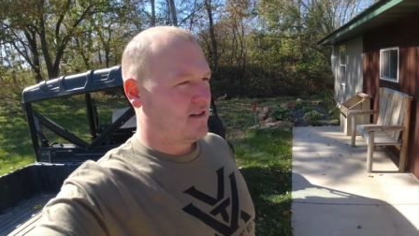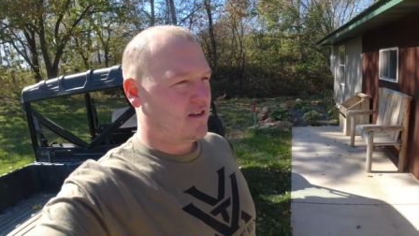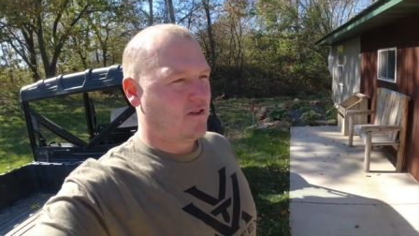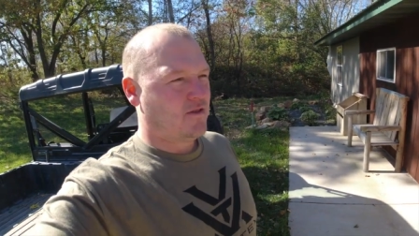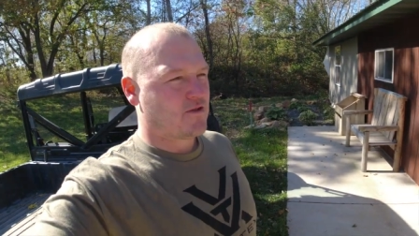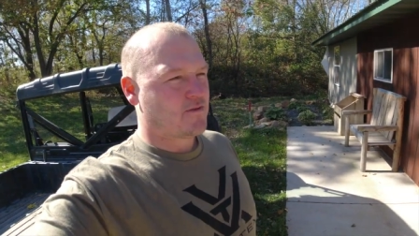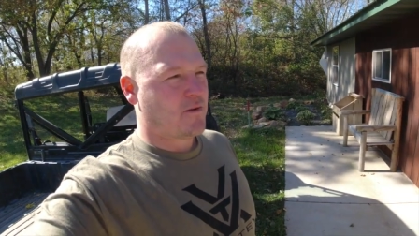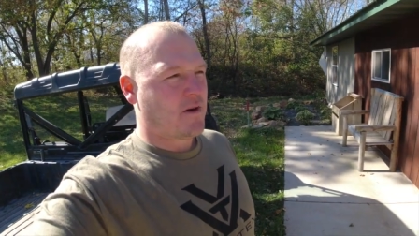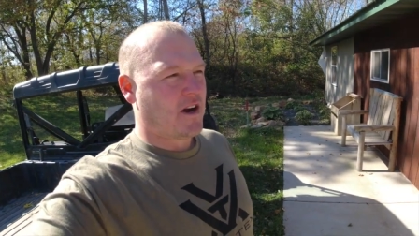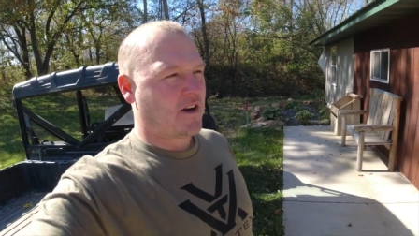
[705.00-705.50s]

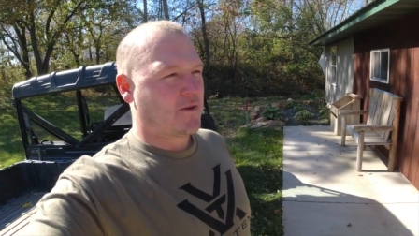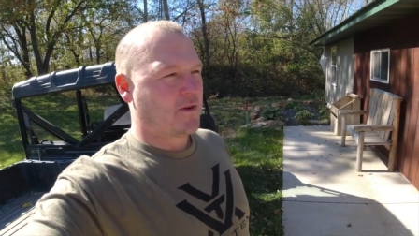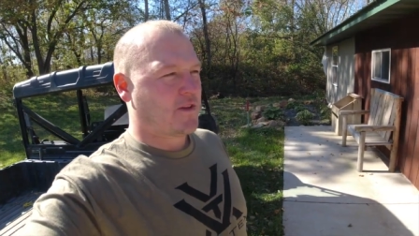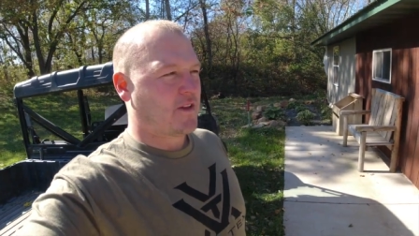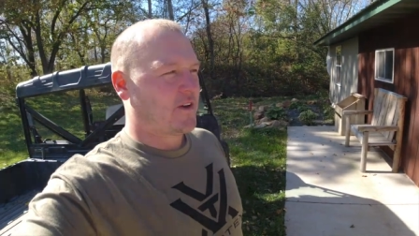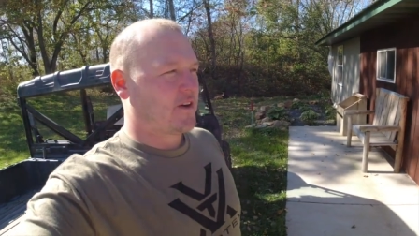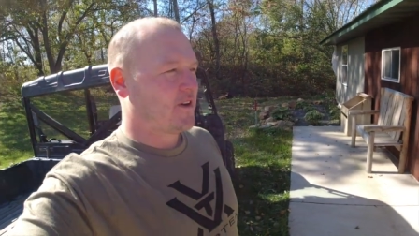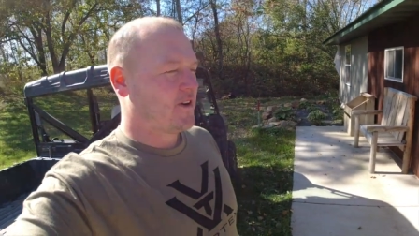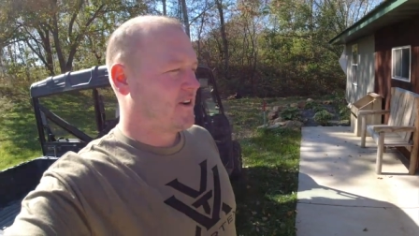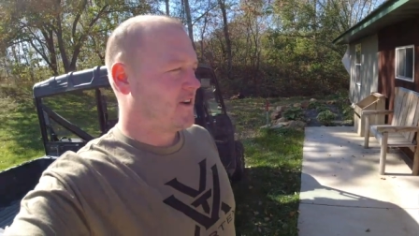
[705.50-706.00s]
He was back with
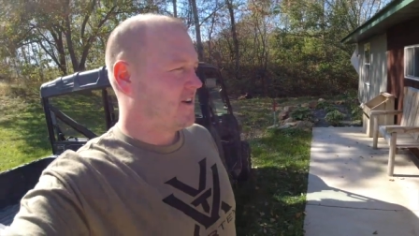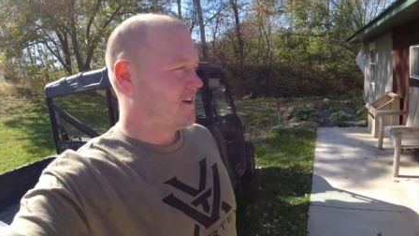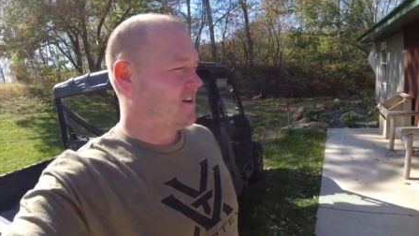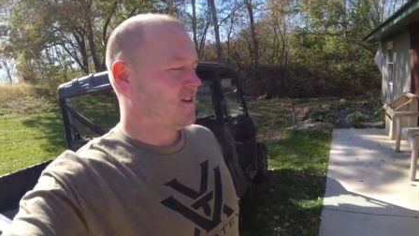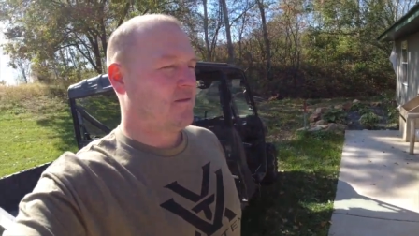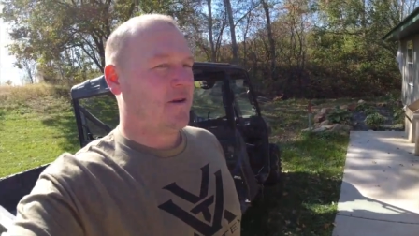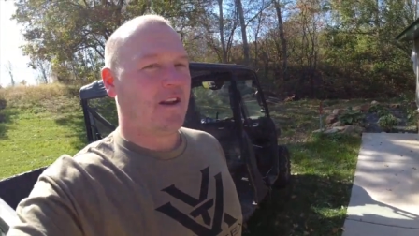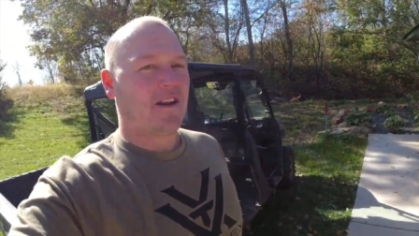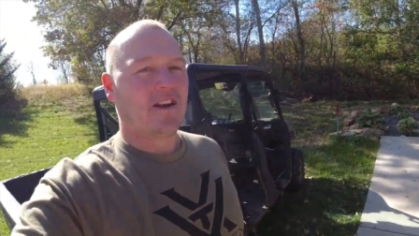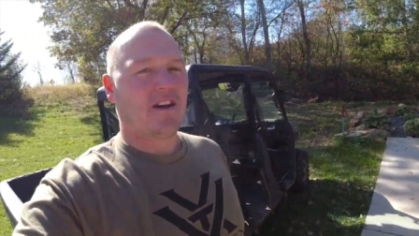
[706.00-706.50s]
the herd.
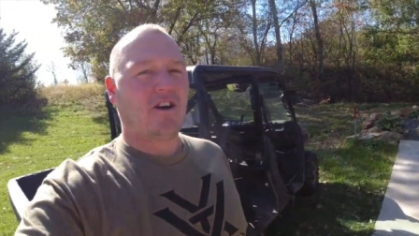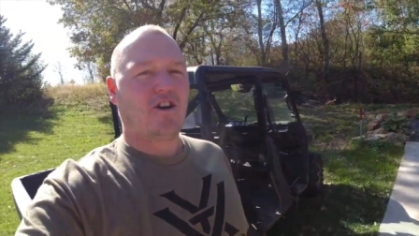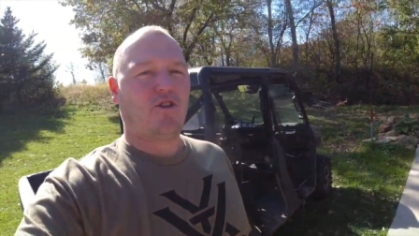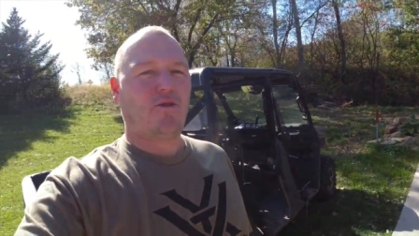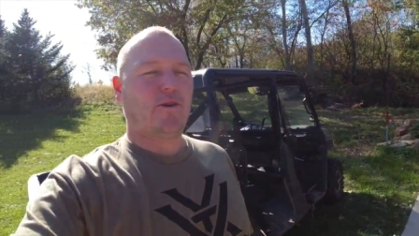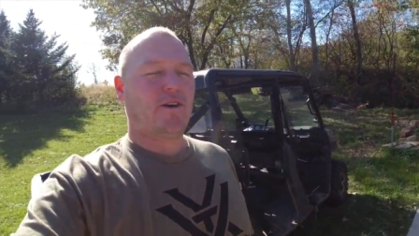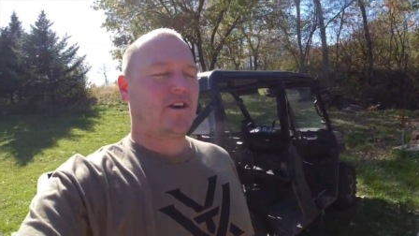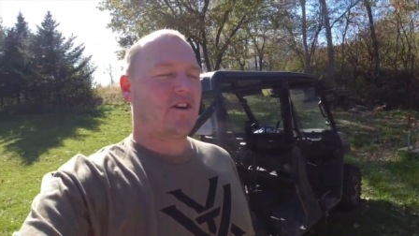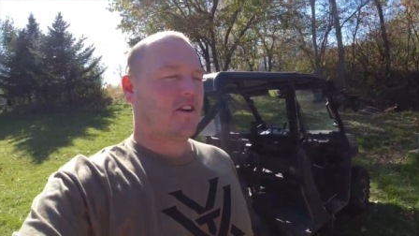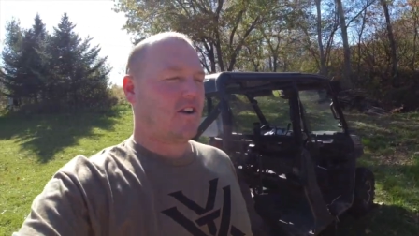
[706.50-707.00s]
He made it all
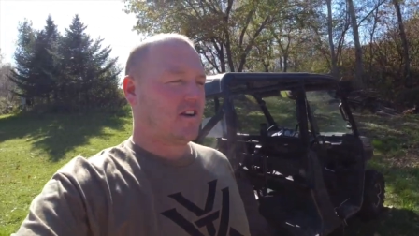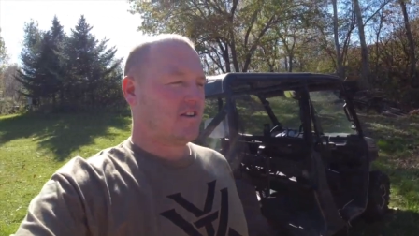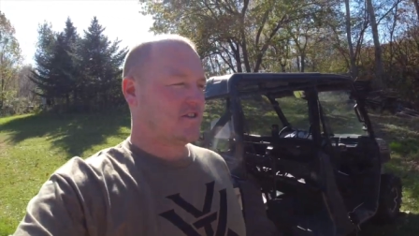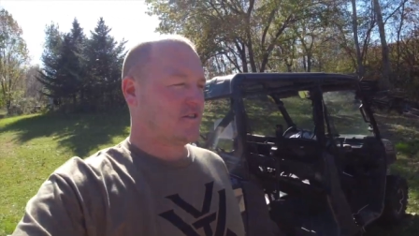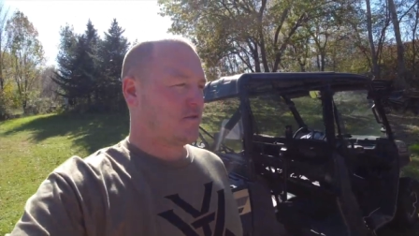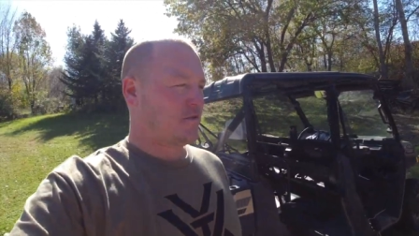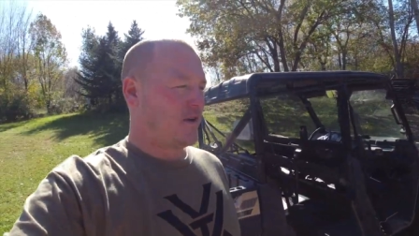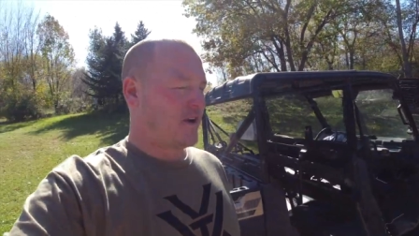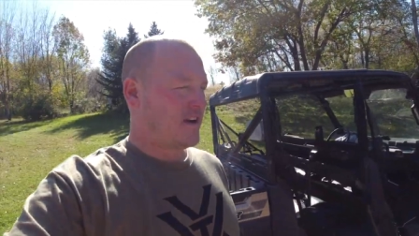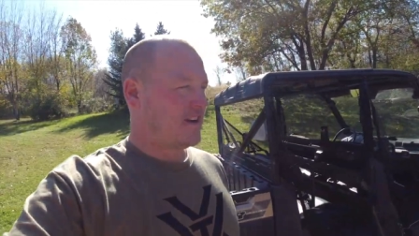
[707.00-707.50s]
the way across
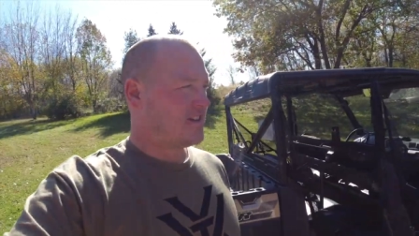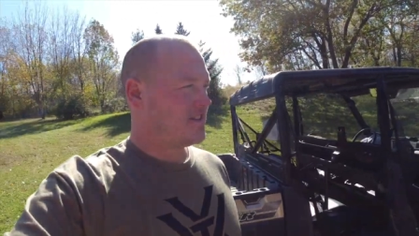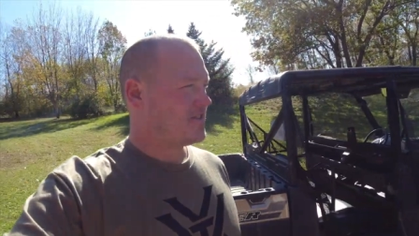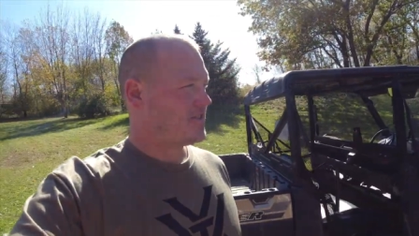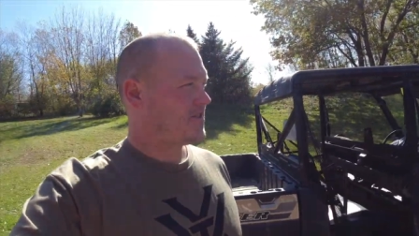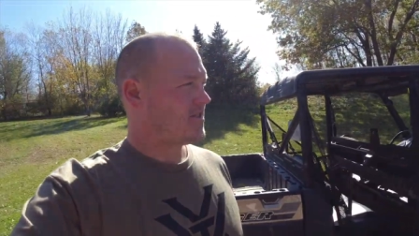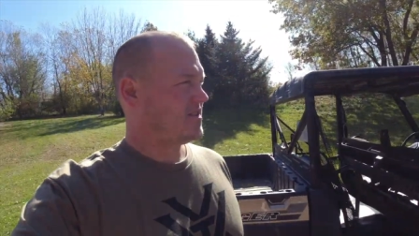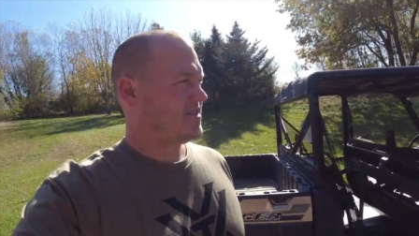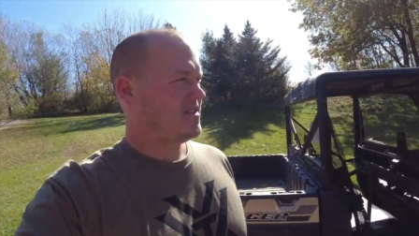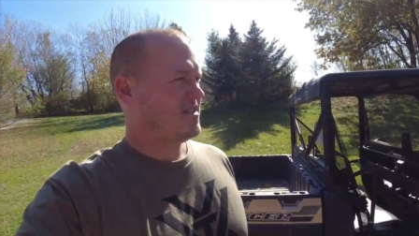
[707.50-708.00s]
the
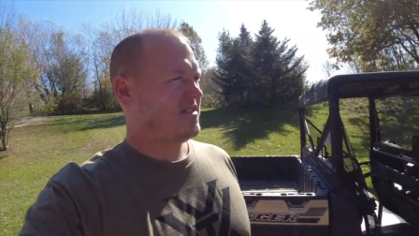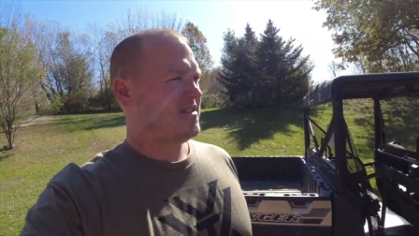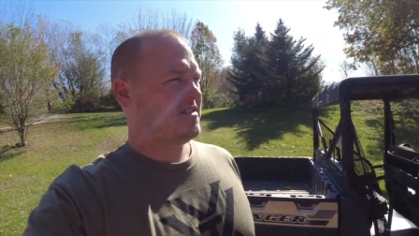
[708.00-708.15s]
ranch.